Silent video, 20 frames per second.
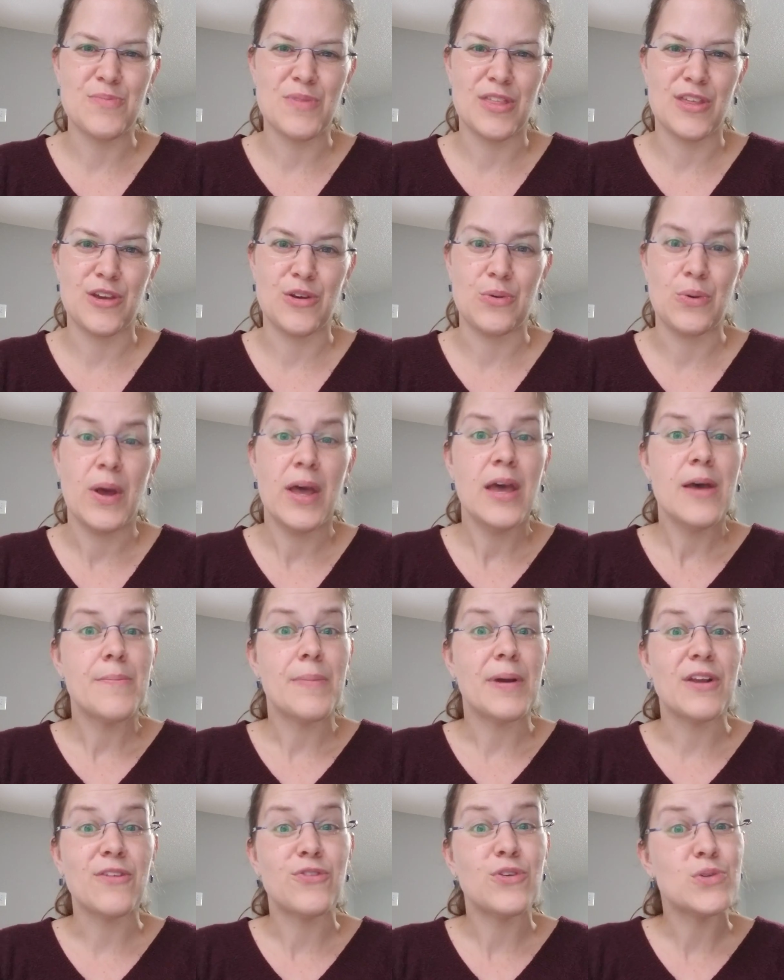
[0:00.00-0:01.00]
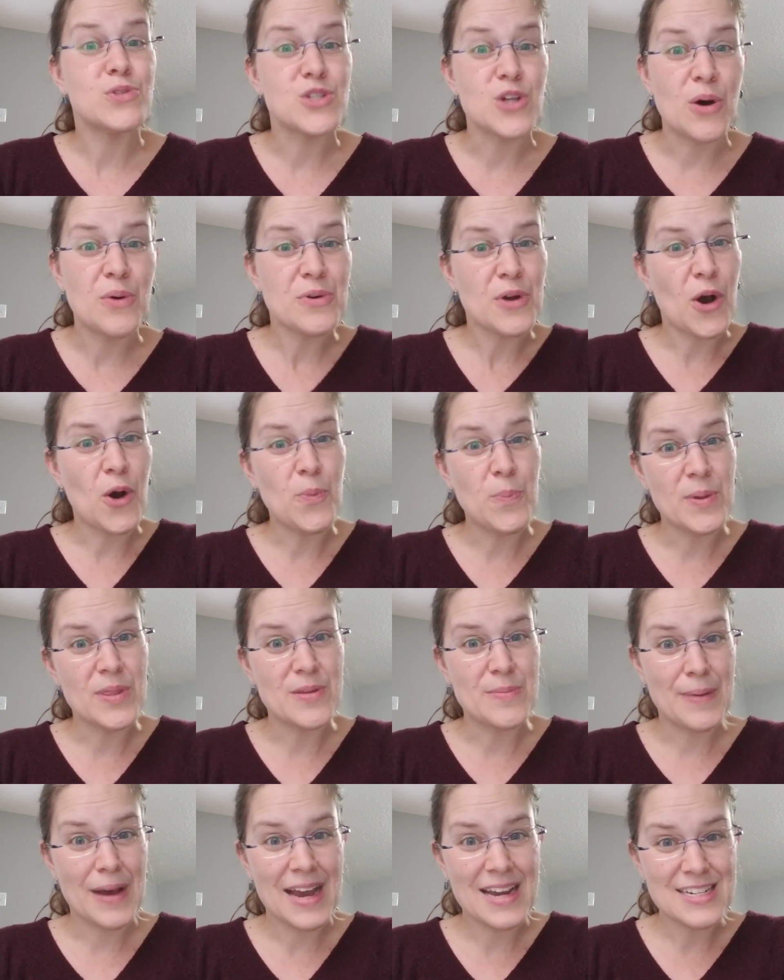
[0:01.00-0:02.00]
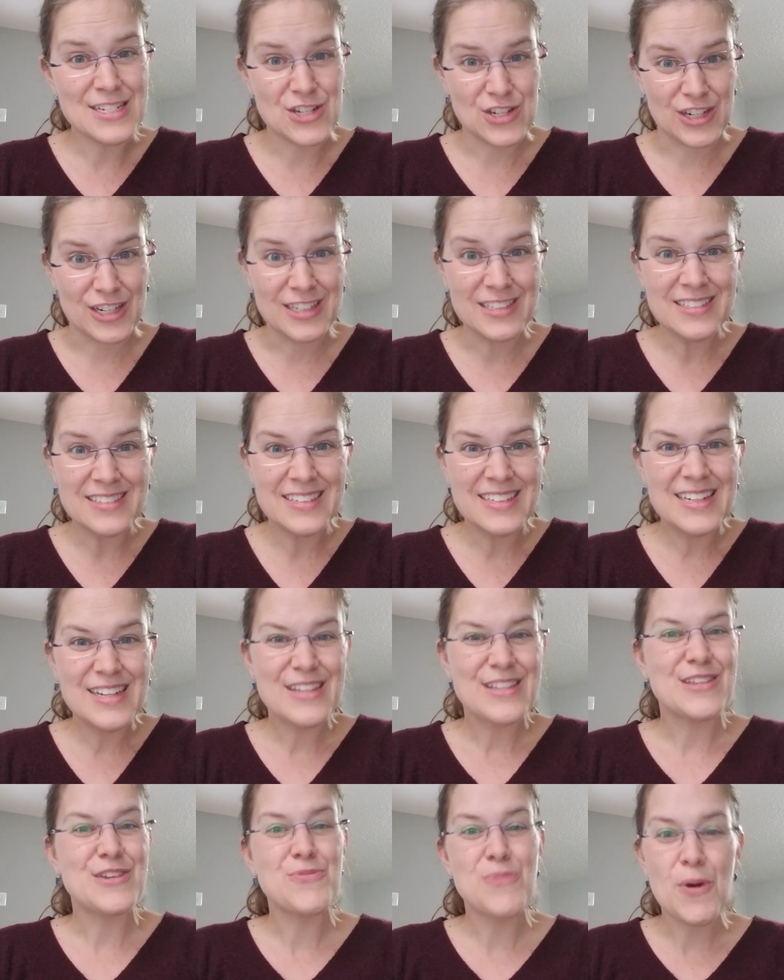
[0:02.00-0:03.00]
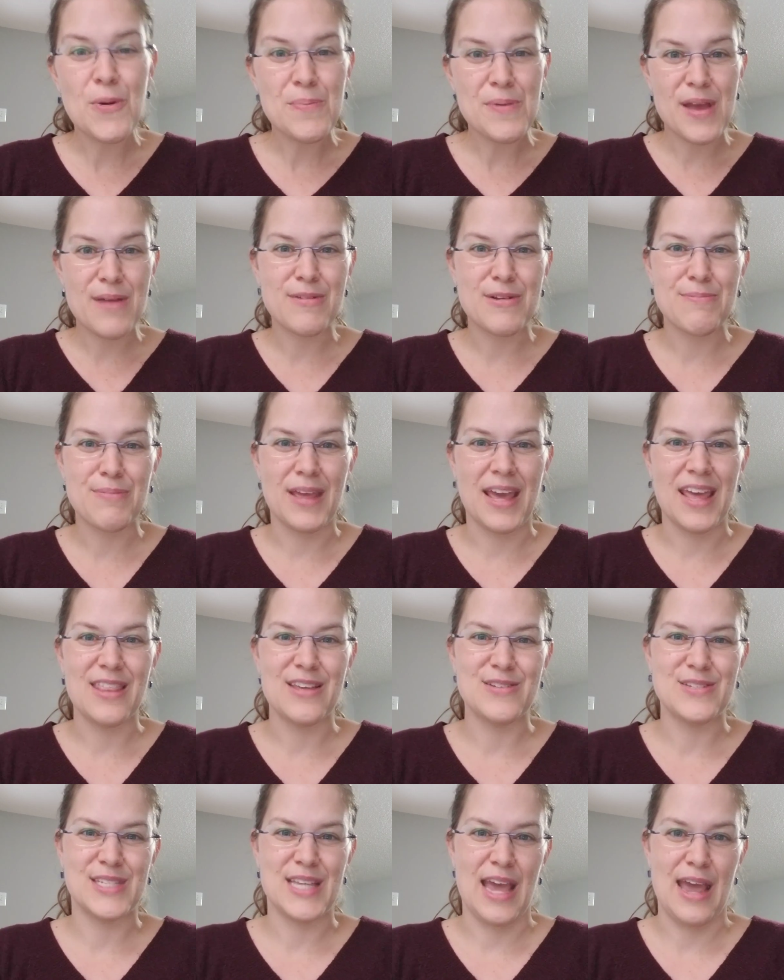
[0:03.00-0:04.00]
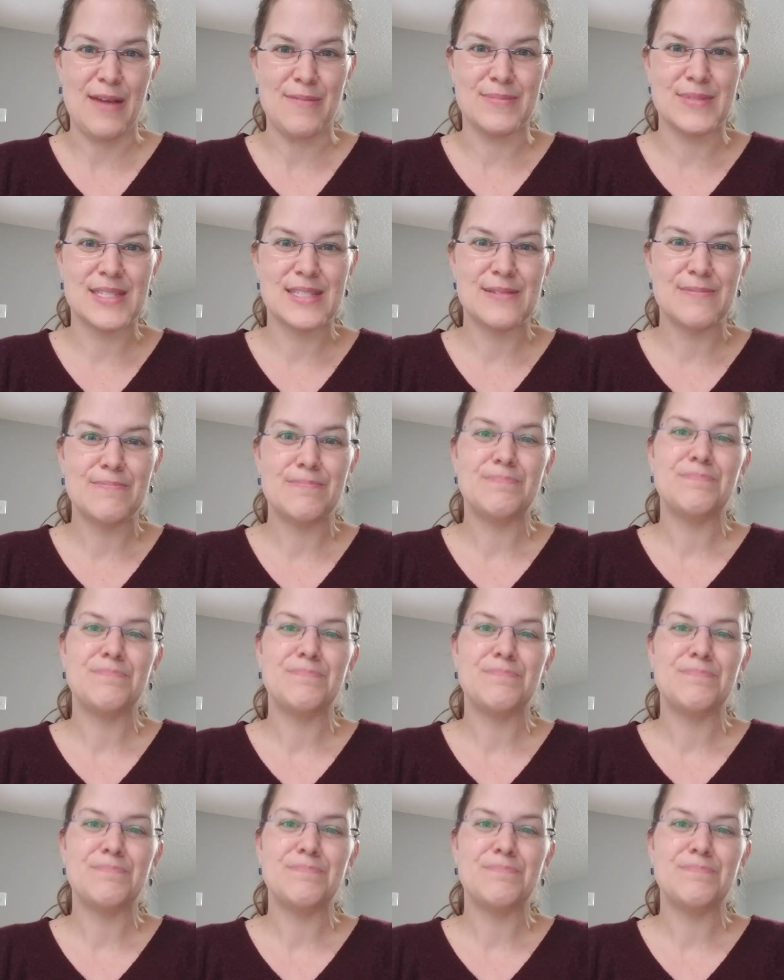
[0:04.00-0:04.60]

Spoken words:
with you, but if you don't open the binder, you won't be able to play those games.